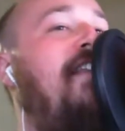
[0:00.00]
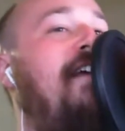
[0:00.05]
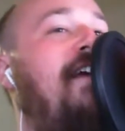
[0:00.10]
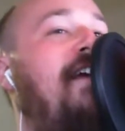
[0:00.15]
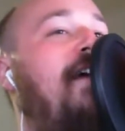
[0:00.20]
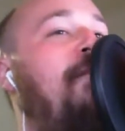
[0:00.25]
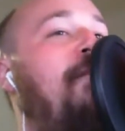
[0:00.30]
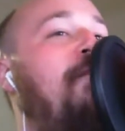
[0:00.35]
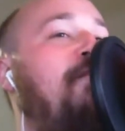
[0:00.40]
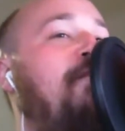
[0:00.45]
like
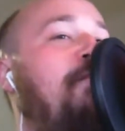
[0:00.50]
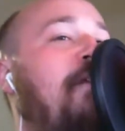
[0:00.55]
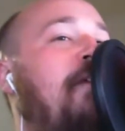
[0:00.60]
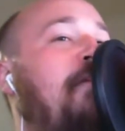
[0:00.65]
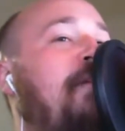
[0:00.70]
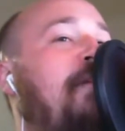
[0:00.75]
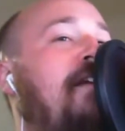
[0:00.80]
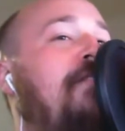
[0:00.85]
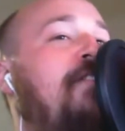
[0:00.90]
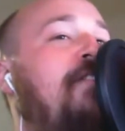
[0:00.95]
how much better
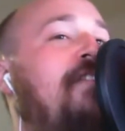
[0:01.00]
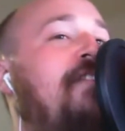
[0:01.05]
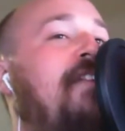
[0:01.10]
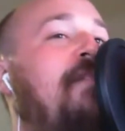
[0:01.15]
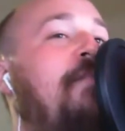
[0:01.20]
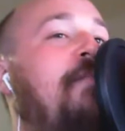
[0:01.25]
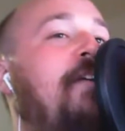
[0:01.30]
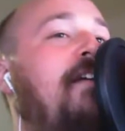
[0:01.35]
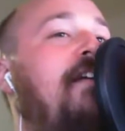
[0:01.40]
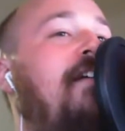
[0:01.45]
would
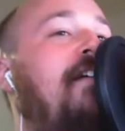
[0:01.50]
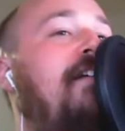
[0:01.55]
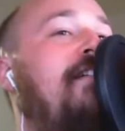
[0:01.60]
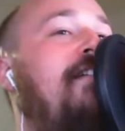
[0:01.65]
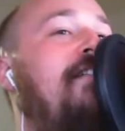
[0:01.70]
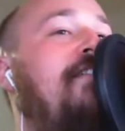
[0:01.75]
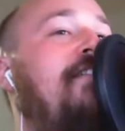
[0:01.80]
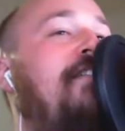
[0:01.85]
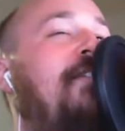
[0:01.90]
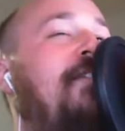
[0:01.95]
everything be?
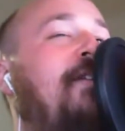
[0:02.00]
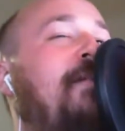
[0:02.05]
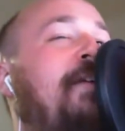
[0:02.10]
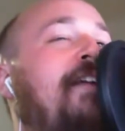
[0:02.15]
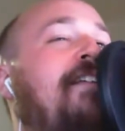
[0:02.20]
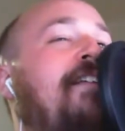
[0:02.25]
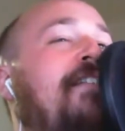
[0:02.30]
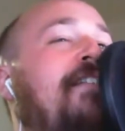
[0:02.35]
You know what I mean?